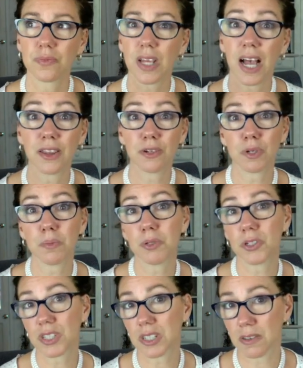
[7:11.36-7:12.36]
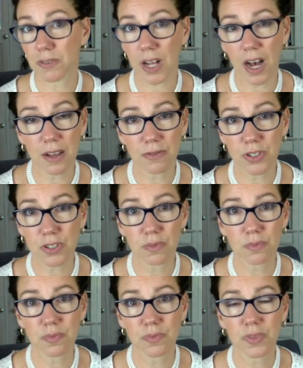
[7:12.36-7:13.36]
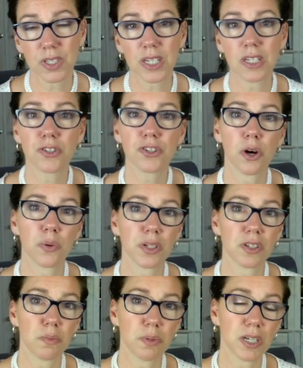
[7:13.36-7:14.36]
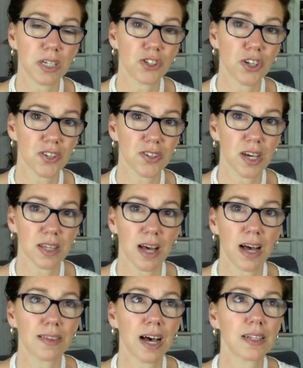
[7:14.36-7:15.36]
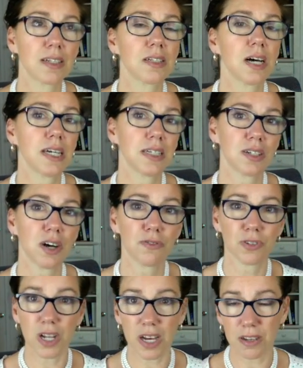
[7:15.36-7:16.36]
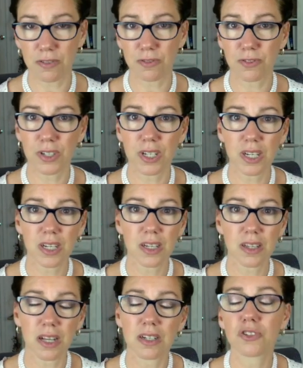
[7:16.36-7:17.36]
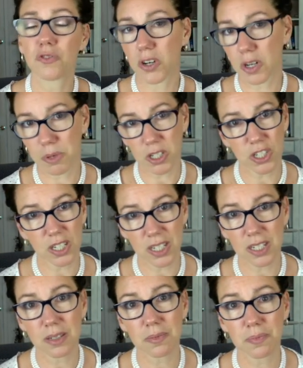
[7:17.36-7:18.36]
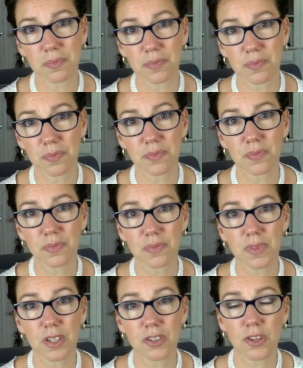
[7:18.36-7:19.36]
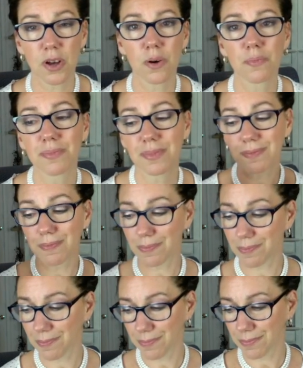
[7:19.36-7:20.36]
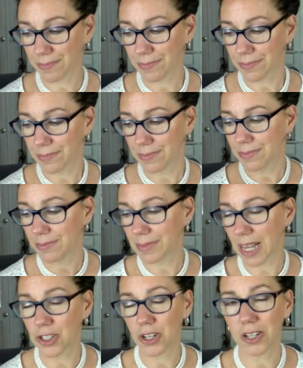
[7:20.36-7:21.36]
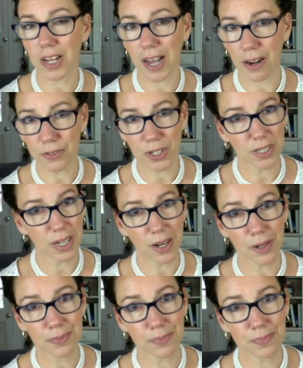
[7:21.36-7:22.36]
and the rebuilding of lives is going to be just like that that light of life that is very much needed. So that's all I have right now.